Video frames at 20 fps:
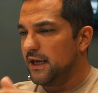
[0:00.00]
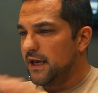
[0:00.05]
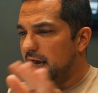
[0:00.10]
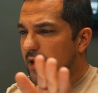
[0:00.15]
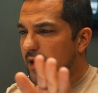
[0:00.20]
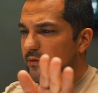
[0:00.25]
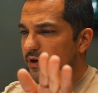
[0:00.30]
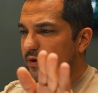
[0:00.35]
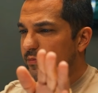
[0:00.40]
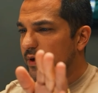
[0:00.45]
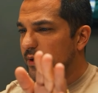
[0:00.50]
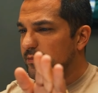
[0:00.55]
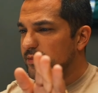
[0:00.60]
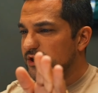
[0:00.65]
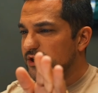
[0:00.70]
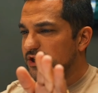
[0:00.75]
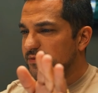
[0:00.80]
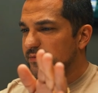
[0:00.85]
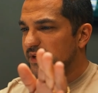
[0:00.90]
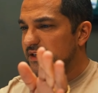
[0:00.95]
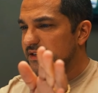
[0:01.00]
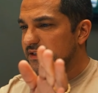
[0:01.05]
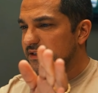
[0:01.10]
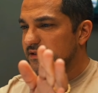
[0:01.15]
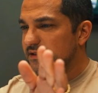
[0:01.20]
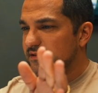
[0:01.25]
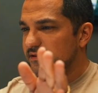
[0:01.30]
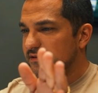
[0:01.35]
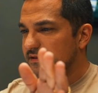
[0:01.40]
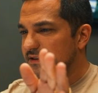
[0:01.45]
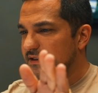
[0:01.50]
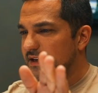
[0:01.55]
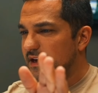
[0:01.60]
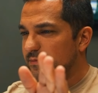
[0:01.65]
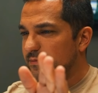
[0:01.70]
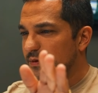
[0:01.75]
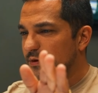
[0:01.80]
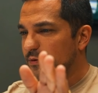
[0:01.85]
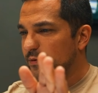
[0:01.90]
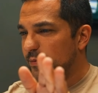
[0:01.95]
I'm going to publish my
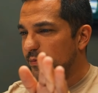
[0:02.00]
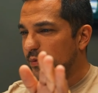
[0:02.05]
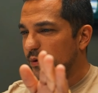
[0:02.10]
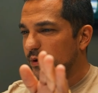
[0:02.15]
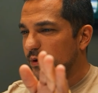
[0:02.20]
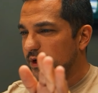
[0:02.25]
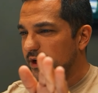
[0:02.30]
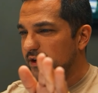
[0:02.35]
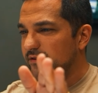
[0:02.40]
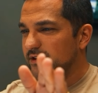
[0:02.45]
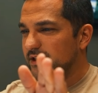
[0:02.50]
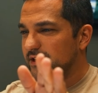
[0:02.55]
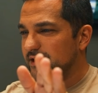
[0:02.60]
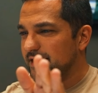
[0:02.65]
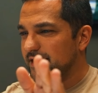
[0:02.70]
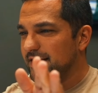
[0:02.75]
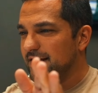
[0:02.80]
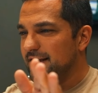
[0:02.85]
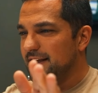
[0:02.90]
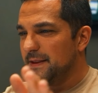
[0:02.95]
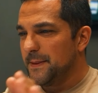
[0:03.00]
statement report and everything.